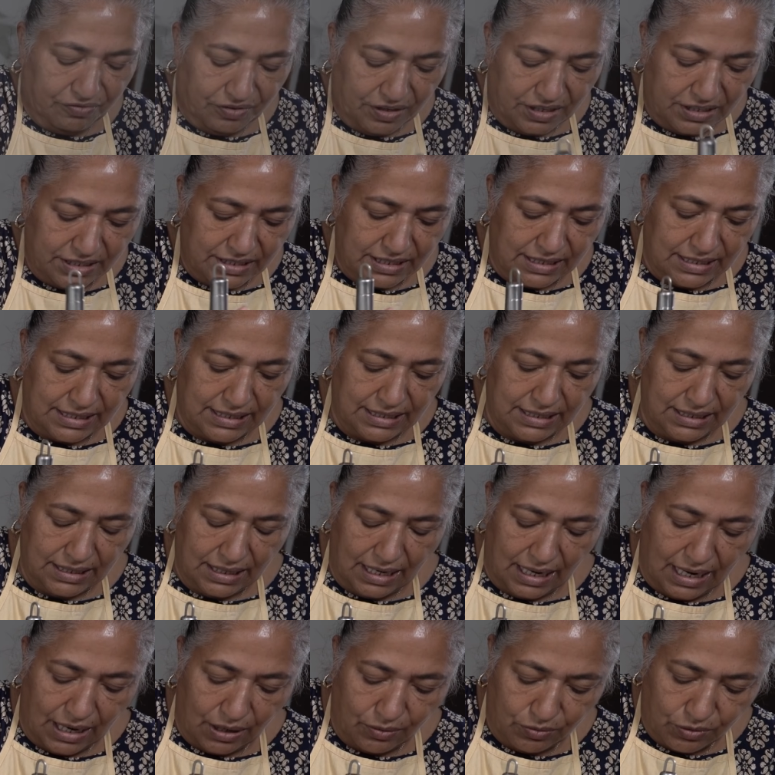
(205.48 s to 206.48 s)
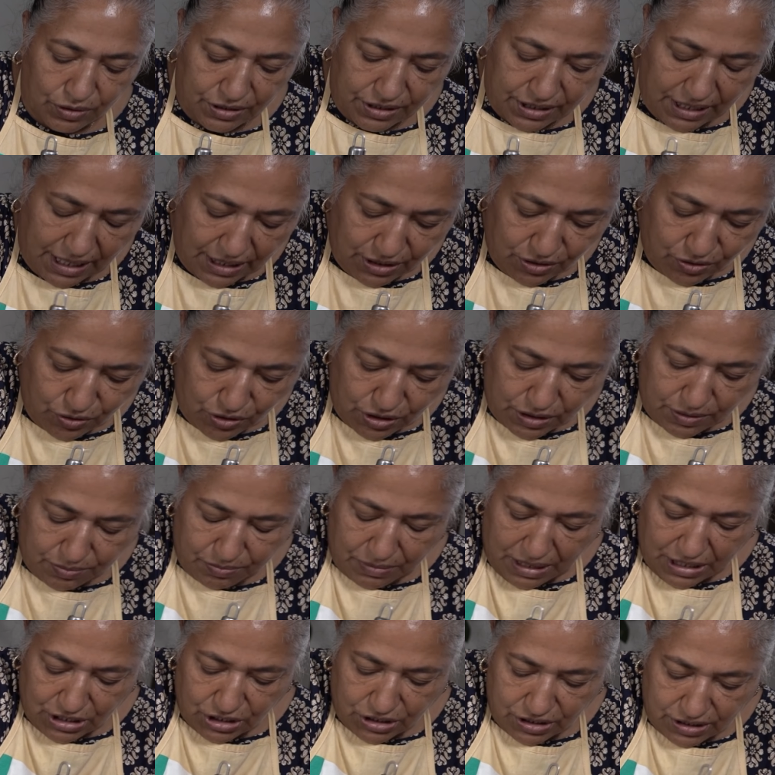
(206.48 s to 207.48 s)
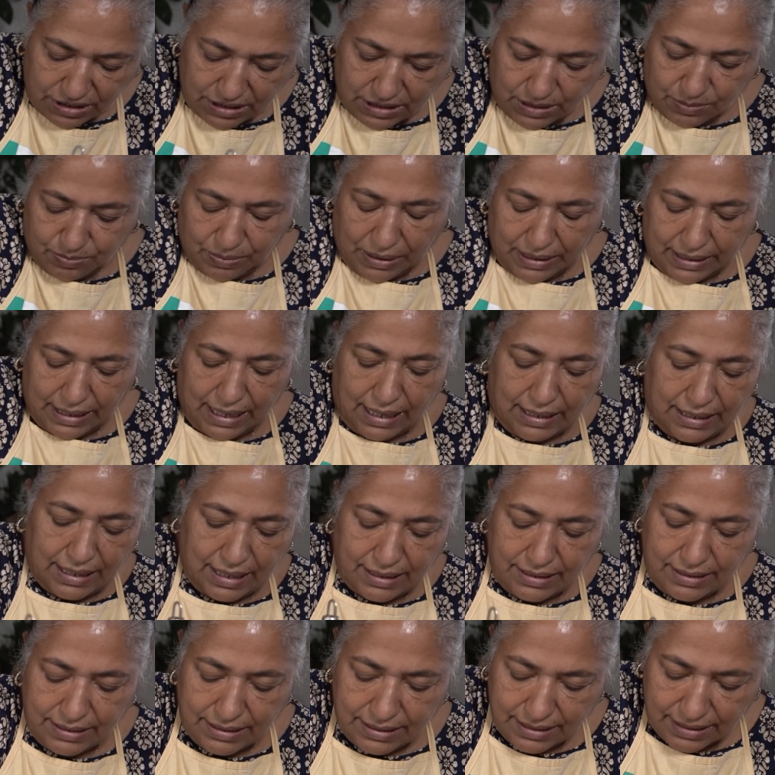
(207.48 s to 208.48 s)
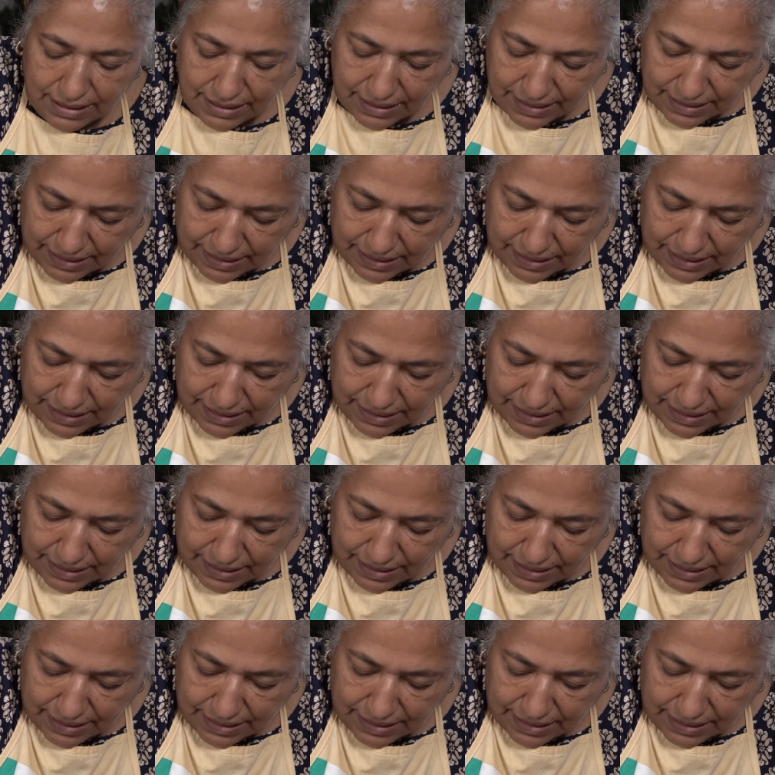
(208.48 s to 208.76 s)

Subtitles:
Firstly, I will try to smash these bananas